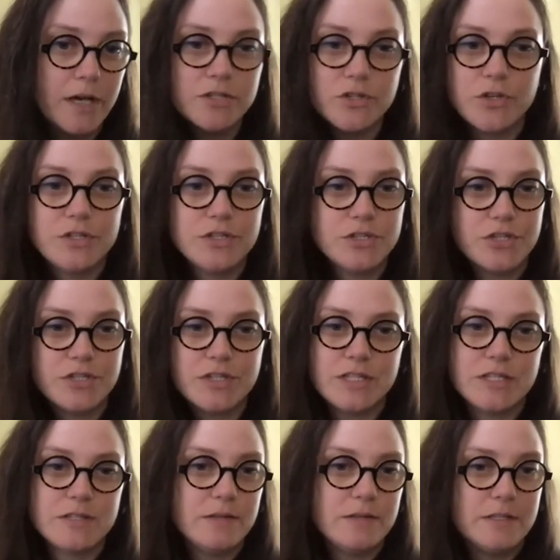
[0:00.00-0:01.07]
So it's just
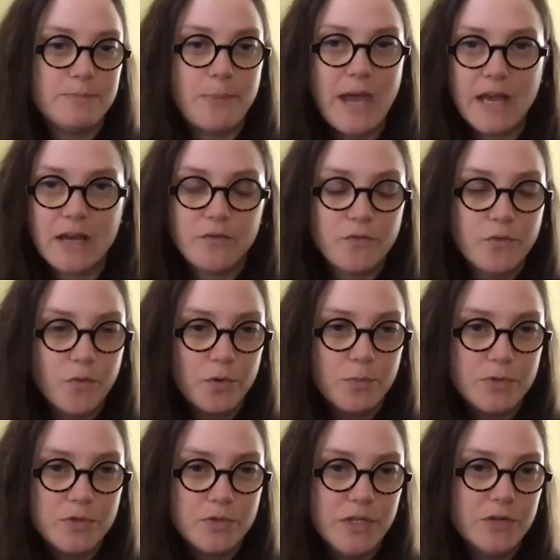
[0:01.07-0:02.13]
this back and forth
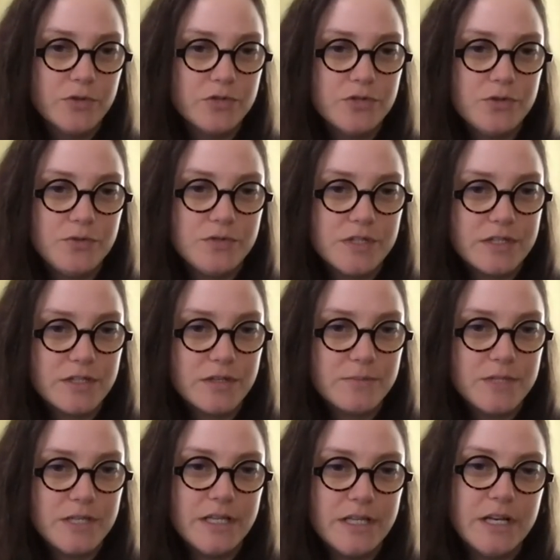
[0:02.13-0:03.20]
between those two
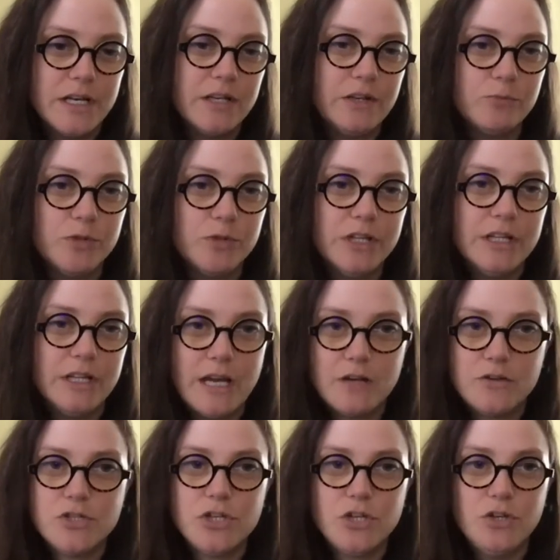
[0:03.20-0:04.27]
systems. And then it really
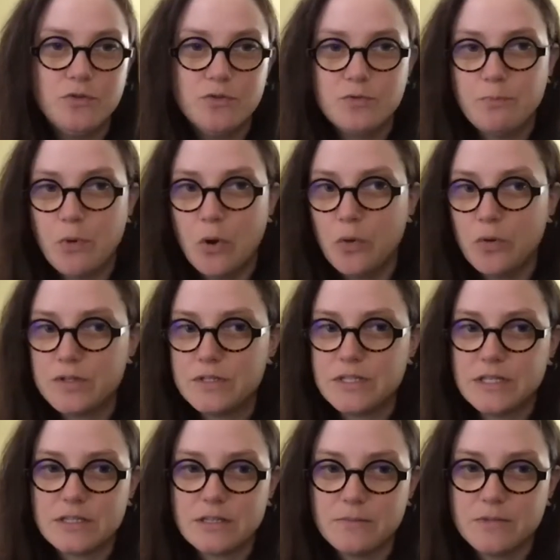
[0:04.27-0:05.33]
allows you to use both
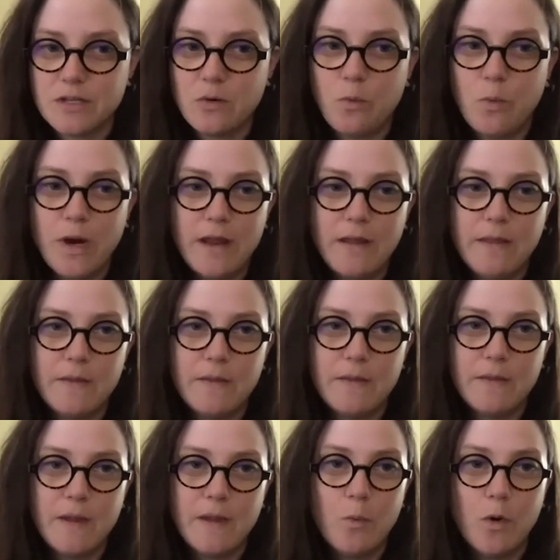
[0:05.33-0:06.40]
systems in a way that
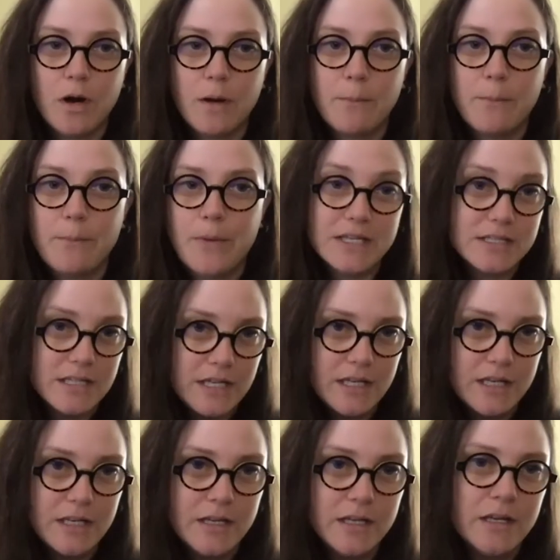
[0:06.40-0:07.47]
they work best
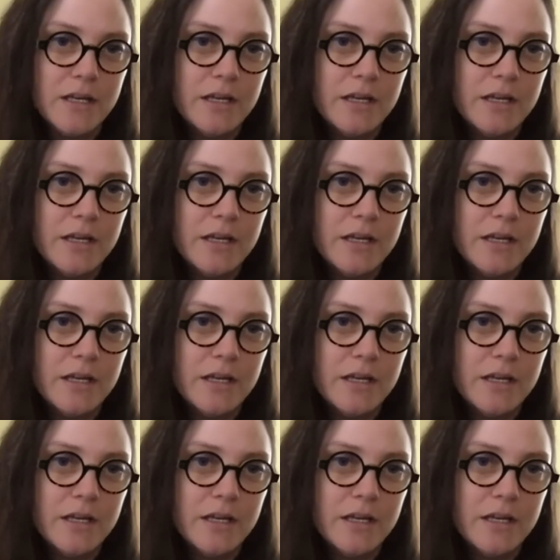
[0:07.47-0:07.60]
in.